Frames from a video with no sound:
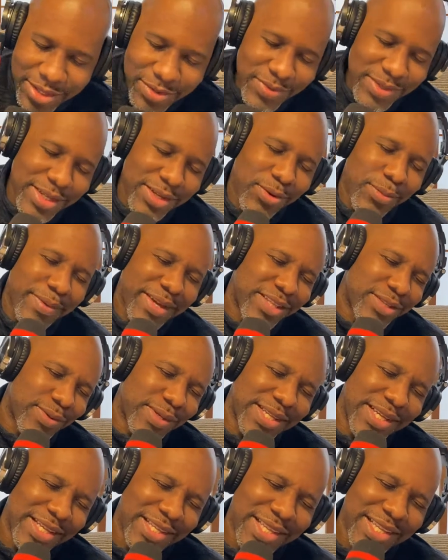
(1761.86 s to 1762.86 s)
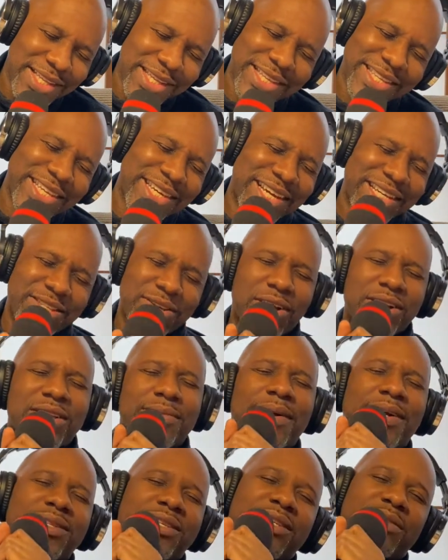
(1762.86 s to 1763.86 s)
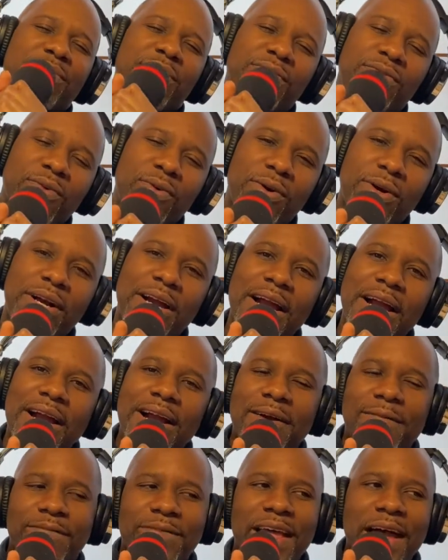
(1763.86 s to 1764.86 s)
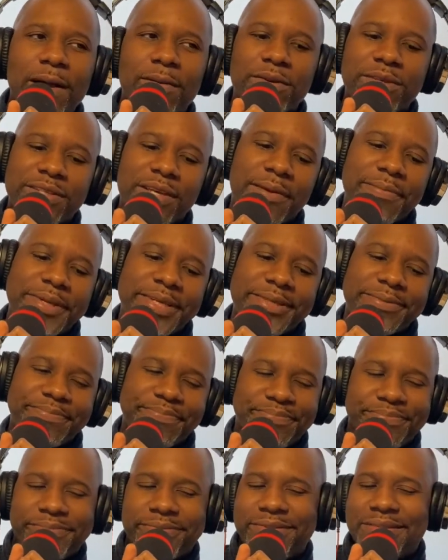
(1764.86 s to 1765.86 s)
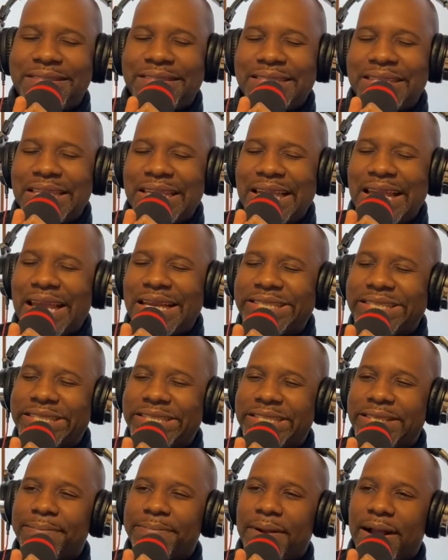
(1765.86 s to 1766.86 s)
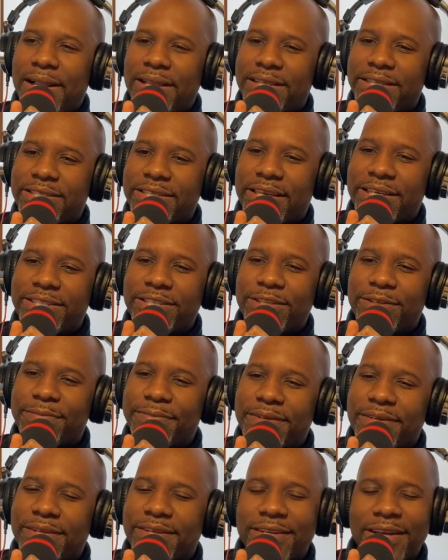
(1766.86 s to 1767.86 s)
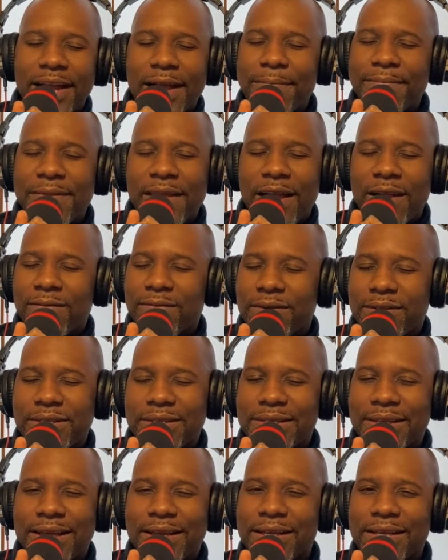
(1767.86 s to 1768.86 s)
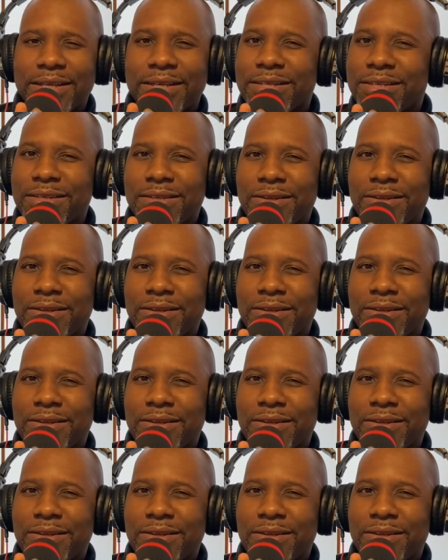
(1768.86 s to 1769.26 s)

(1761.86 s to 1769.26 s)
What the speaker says: 29th. I think I talked about this before. That was, yeah, it's a symbolic gesture, but I'm not really like a,